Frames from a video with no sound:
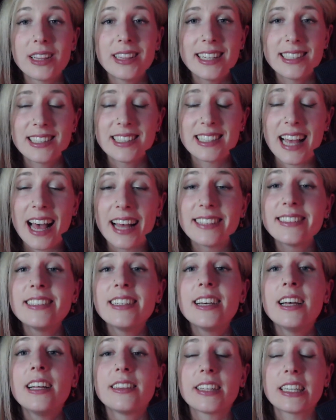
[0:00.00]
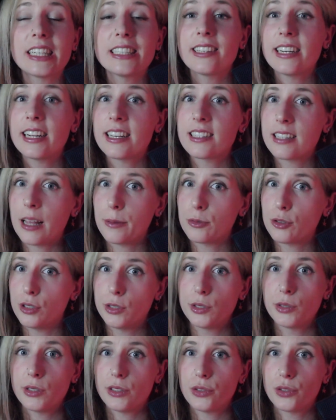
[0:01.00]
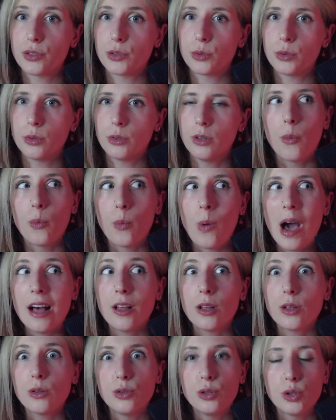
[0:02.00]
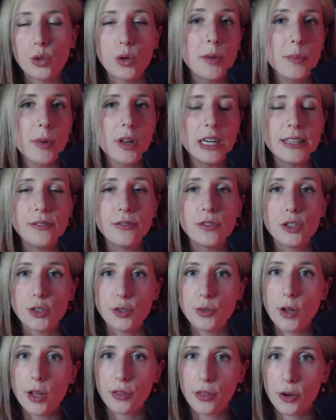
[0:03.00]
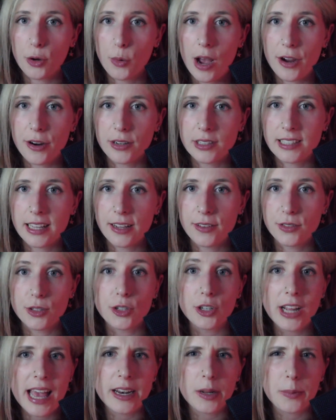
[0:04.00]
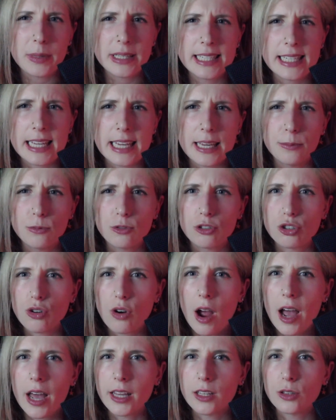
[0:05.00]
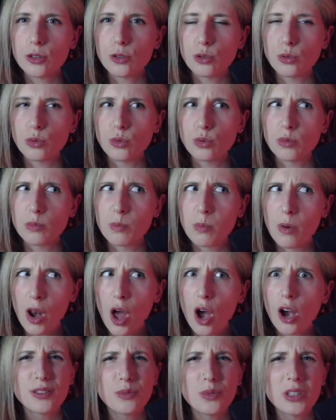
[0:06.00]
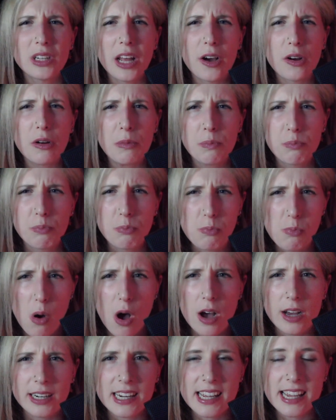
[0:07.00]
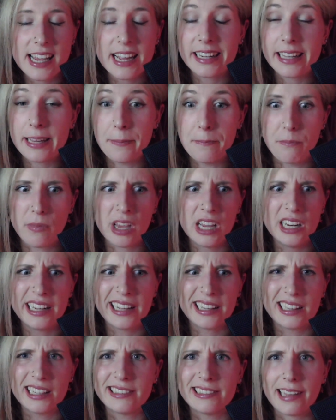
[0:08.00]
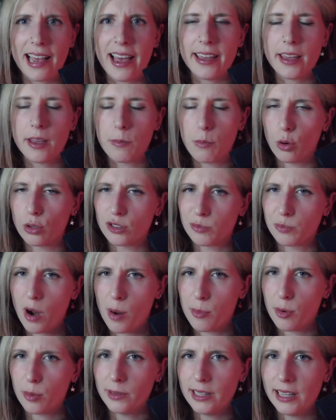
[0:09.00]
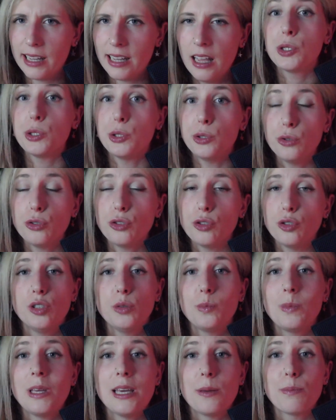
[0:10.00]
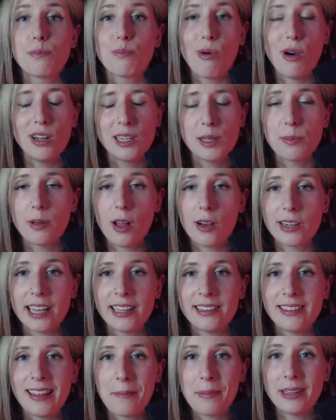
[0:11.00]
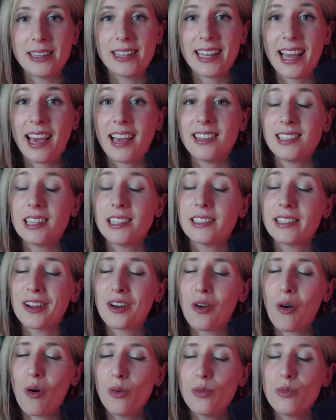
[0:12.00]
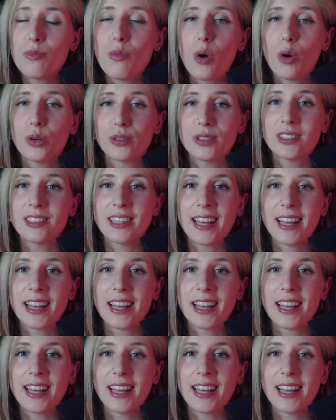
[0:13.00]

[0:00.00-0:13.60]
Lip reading: that said, there is an exception to this rule. While normally we do not throw ourselves to the enemy team trying to block with our body and immediately dying, most probably, you should be body blocking them in the case that they are almost